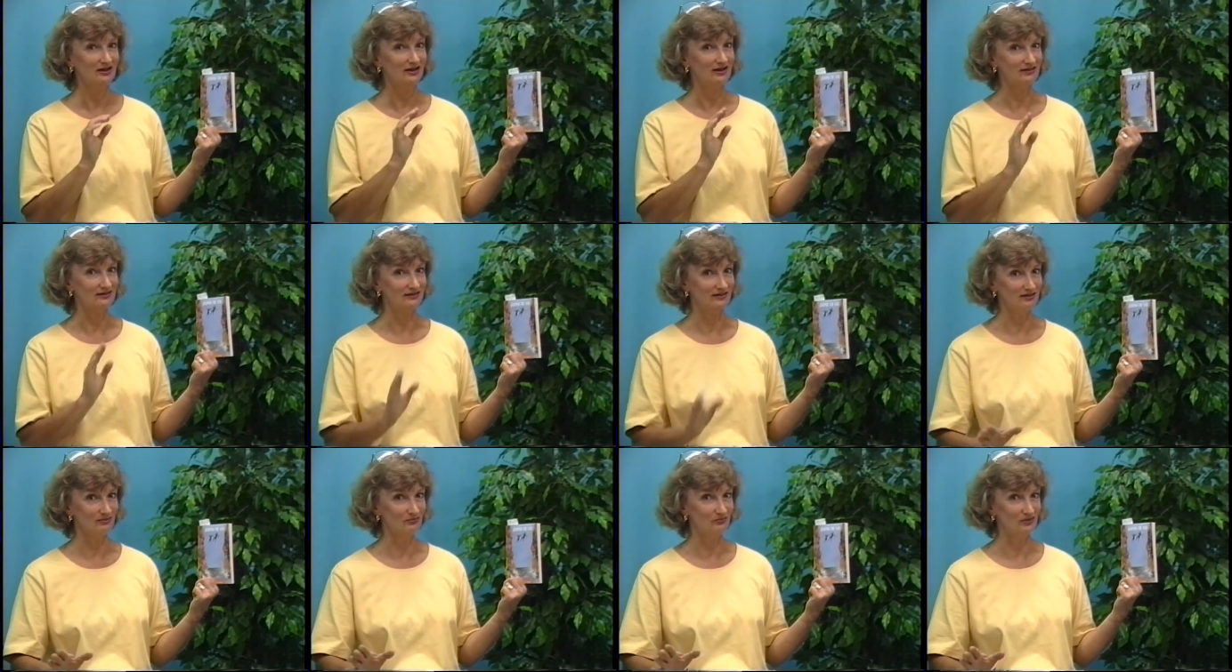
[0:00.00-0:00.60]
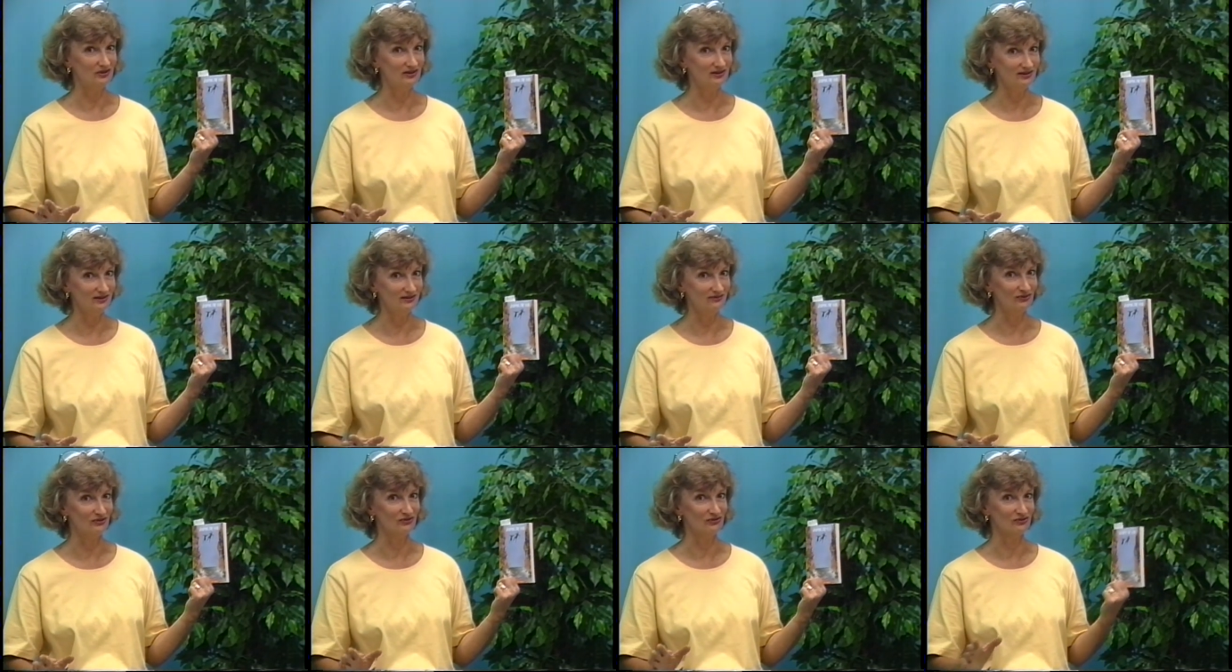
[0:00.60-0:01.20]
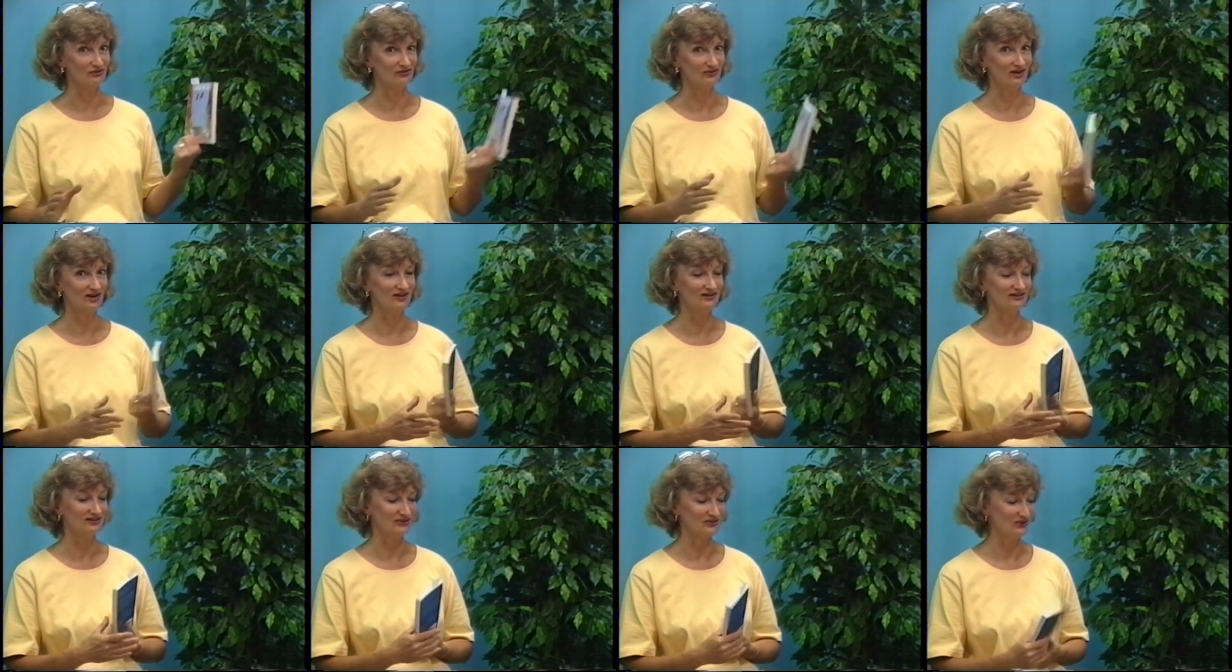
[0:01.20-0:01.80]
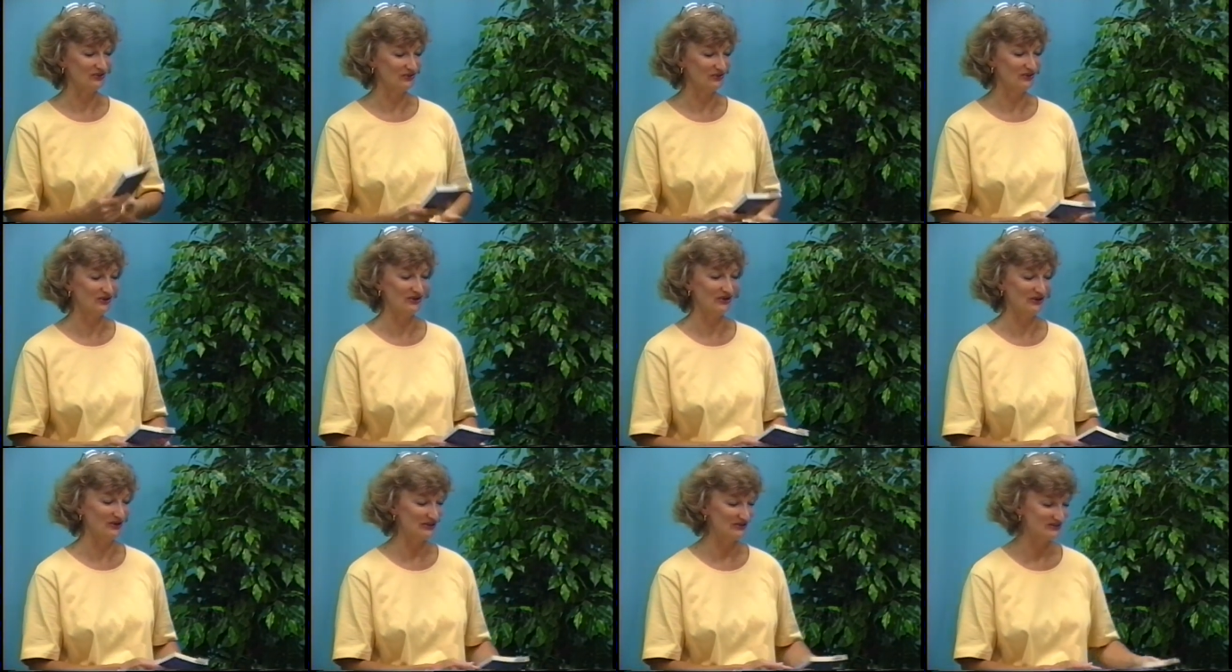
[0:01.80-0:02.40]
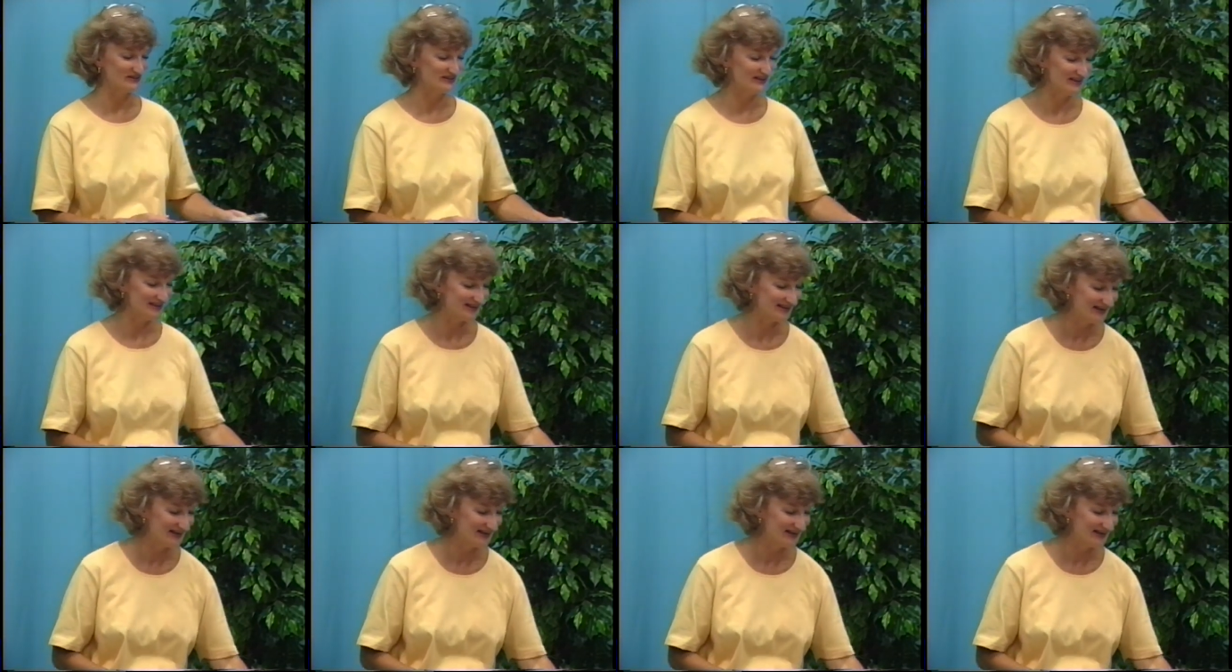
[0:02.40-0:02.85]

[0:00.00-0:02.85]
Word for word: I can't believe that there's guys out there that are as neat